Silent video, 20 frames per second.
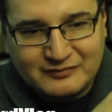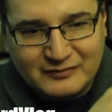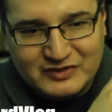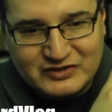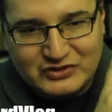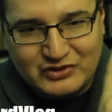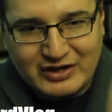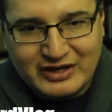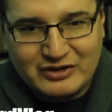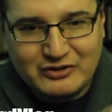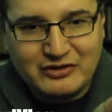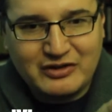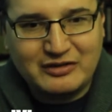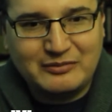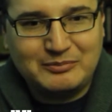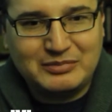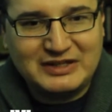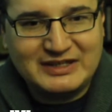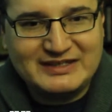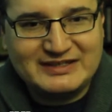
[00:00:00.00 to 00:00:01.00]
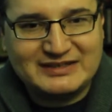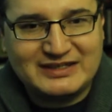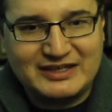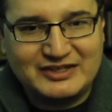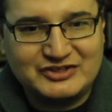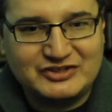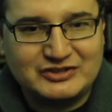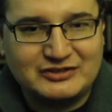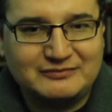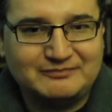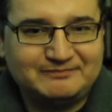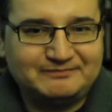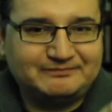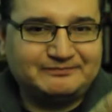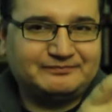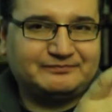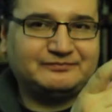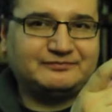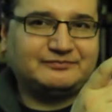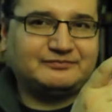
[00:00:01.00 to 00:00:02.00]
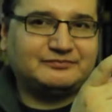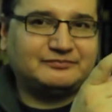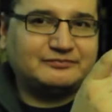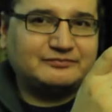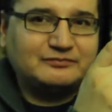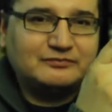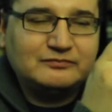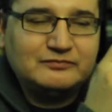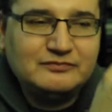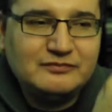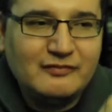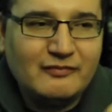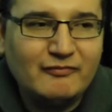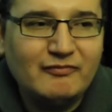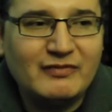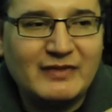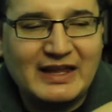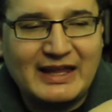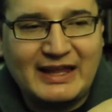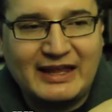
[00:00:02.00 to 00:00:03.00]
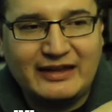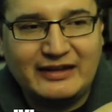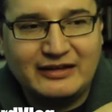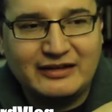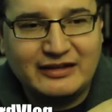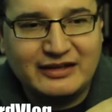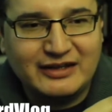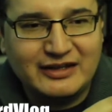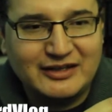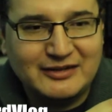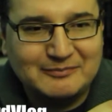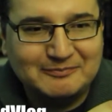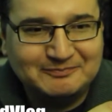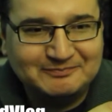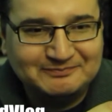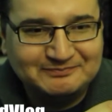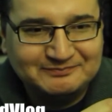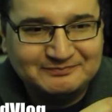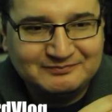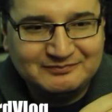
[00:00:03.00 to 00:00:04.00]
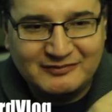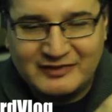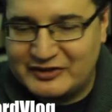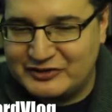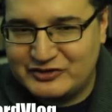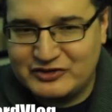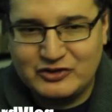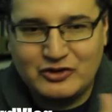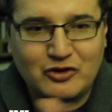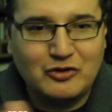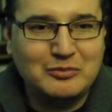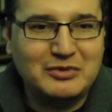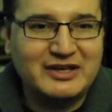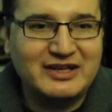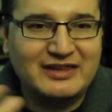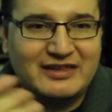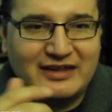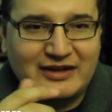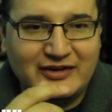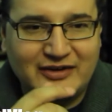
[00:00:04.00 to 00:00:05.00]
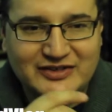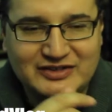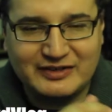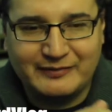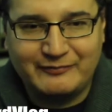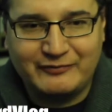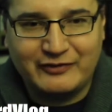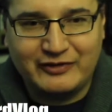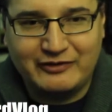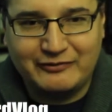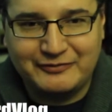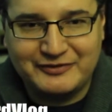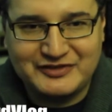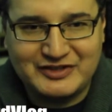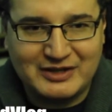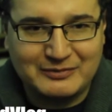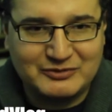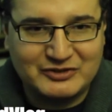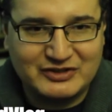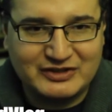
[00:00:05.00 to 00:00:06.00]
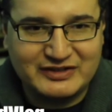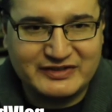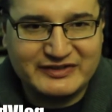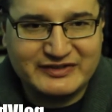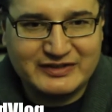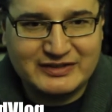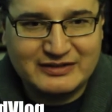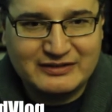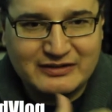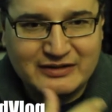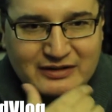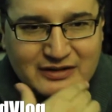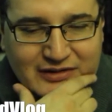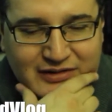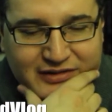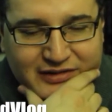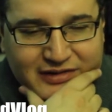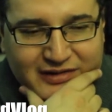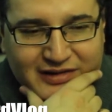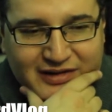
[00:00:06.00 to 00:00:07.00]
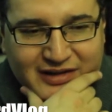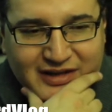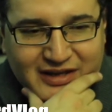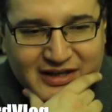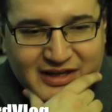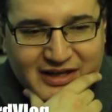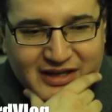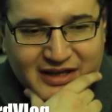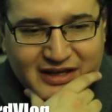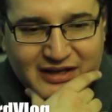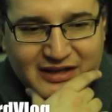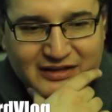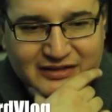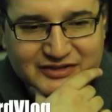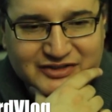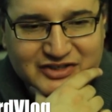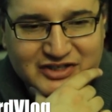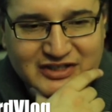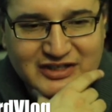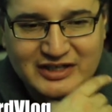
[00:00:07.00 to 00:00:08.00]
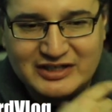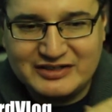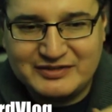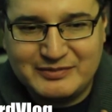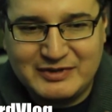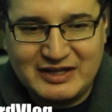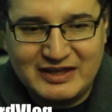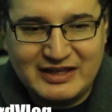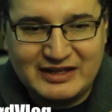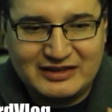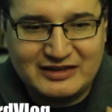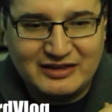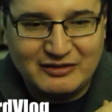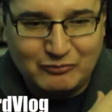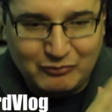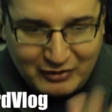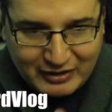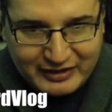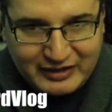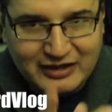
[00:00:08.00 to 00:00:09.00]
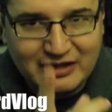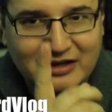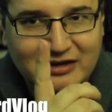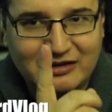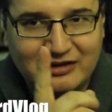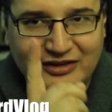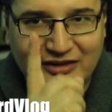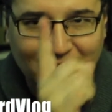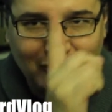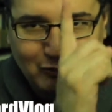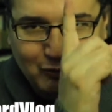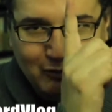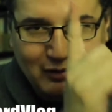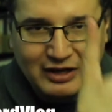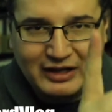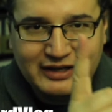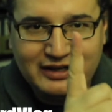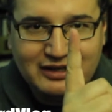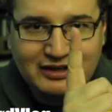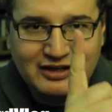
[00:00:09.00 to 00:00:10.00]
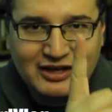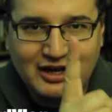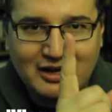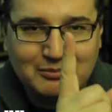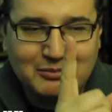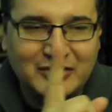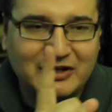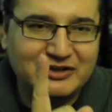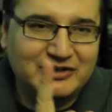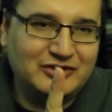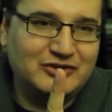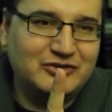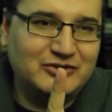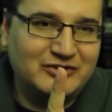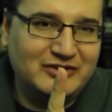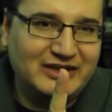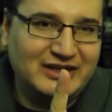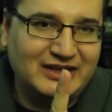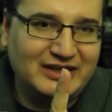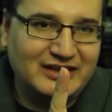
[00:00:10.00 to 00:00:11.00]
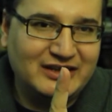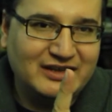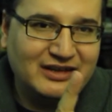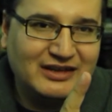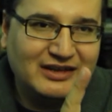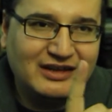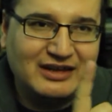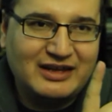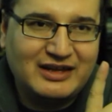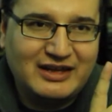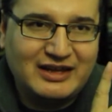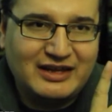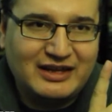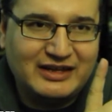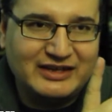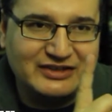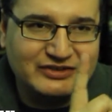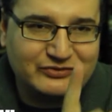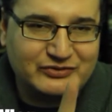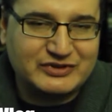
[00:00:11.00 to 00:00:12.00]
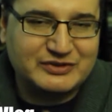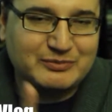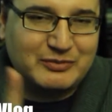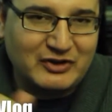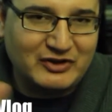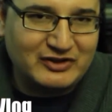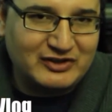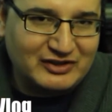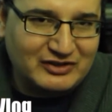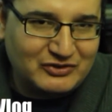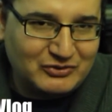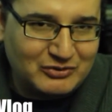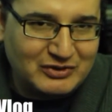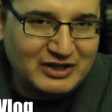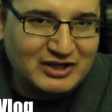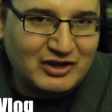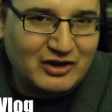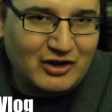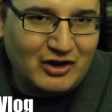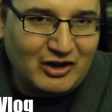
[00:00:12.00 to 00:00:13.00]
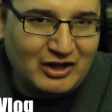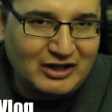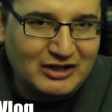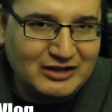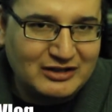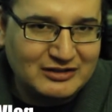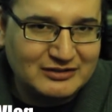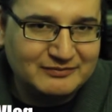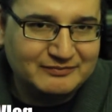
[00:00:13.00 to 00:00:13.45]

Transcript: So I go to the police station. And there's nobody there except for the receptionist. And she tells me that the one cop on duty is responding to a call.